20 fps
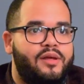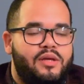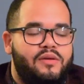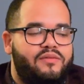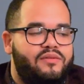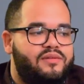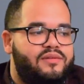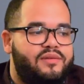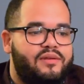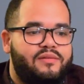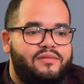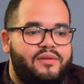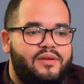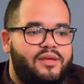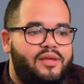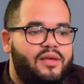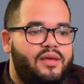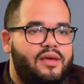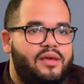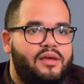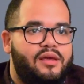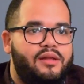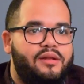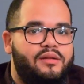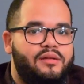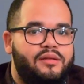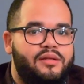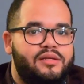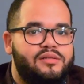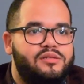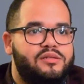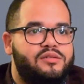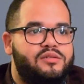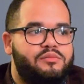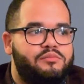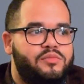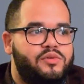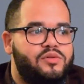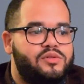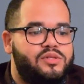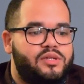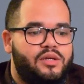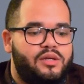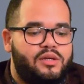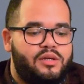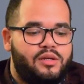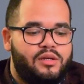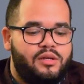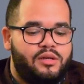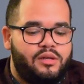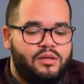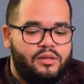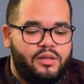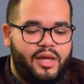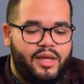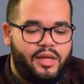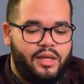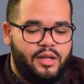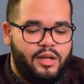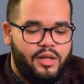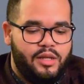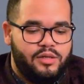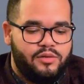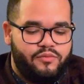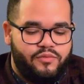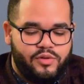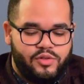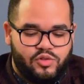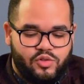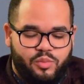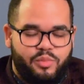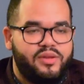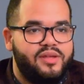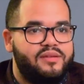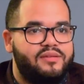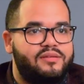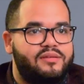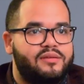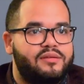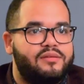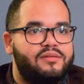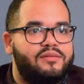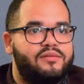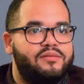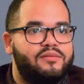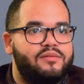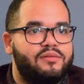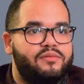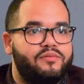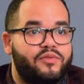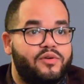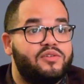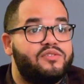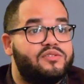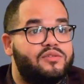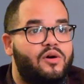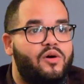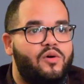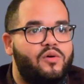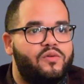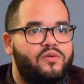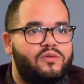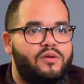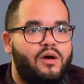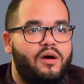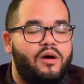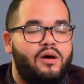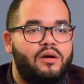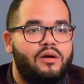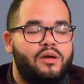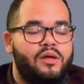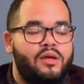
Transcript: Even since a kid, listened to music like in individual pieces versus the whole song.